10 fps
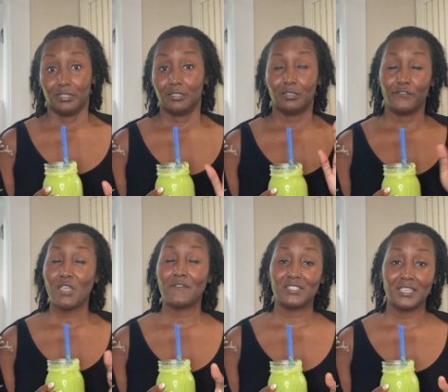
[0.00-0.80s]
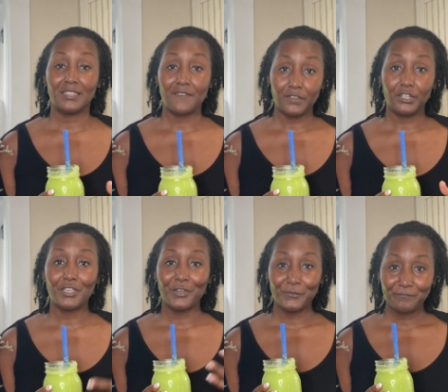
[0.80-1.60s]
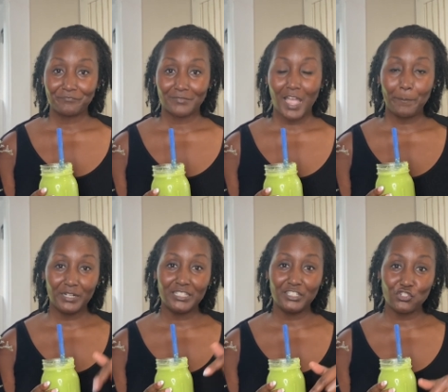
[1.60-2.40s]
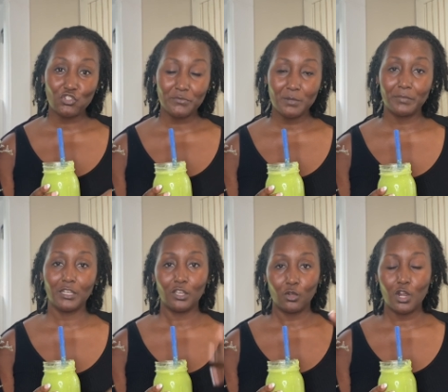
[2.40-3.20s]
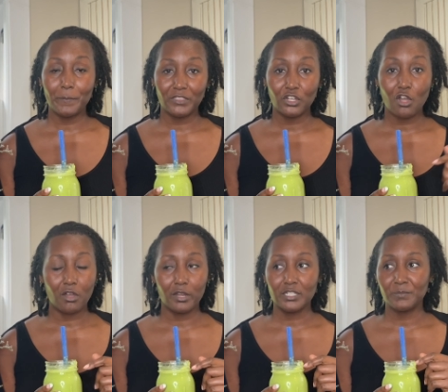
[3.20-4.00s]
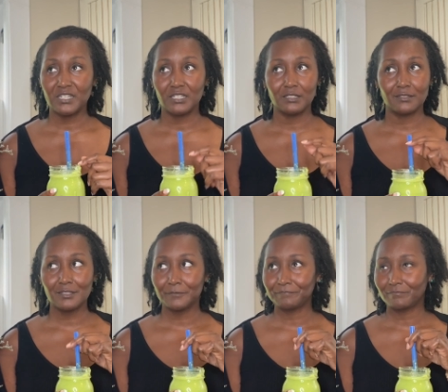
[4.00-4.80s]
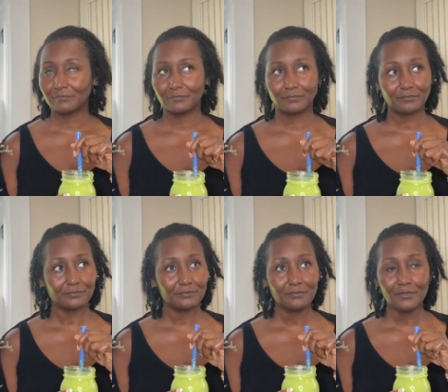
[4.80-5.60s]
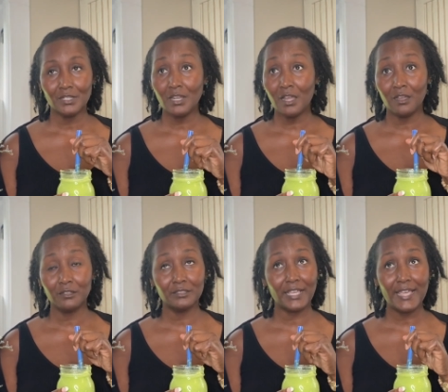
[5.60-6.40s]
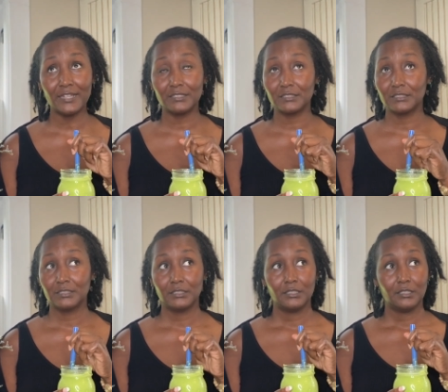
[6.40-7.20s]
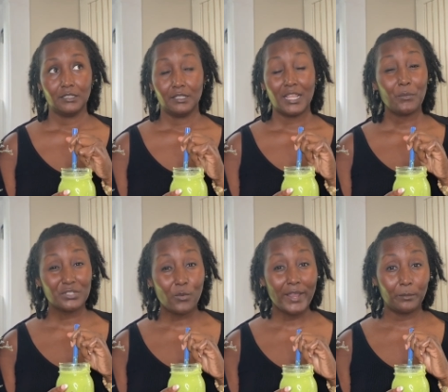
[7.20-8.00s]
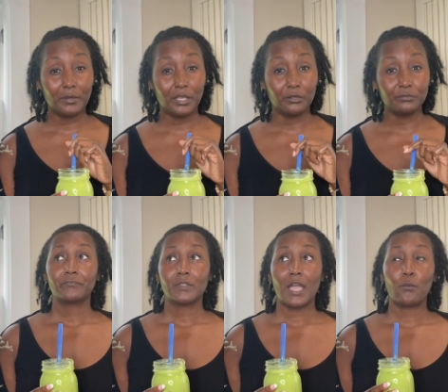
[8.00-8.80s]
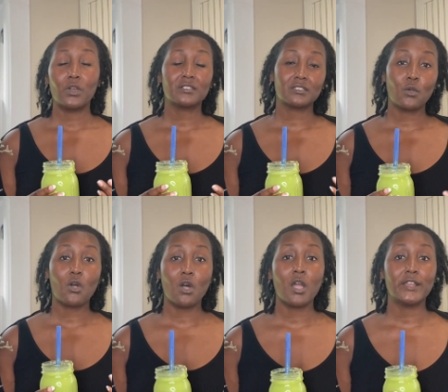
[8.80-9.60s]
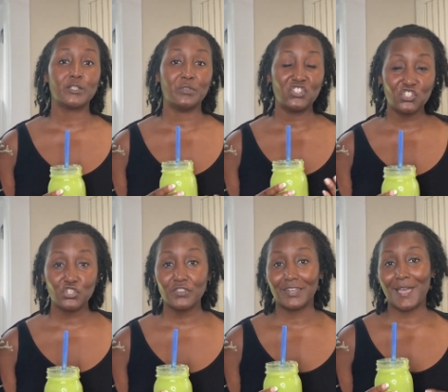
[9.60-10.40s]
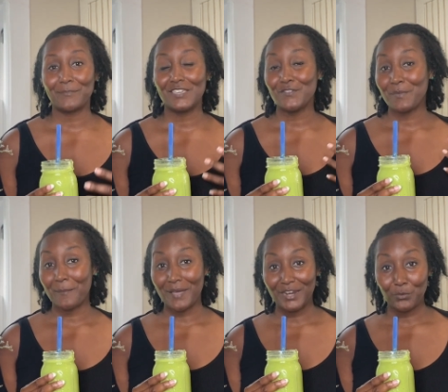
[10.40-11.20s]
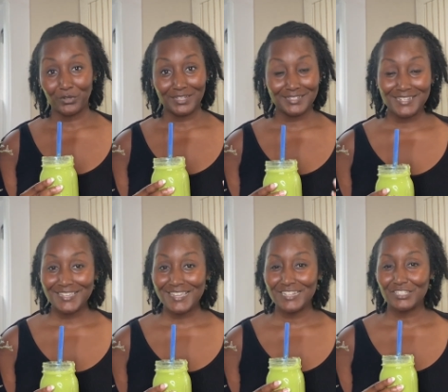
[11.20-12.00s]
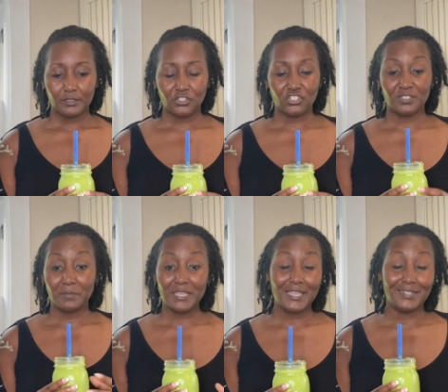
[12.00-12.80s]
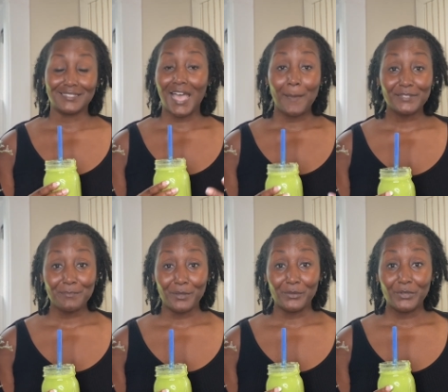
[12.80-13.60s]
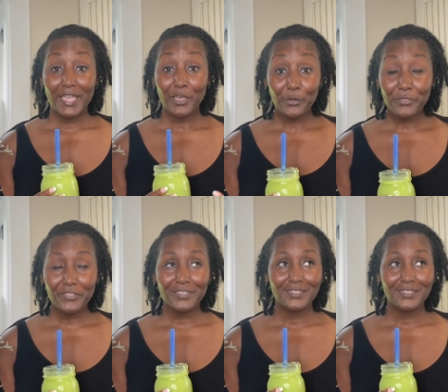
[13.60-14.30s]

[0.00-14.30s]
If you haven't seen that video, I'll put it in the description below, up in the cards, because y'all, that was quite a blow. I worked so hard to be sure that I'm giving my body what it needs to just be at its optimal health.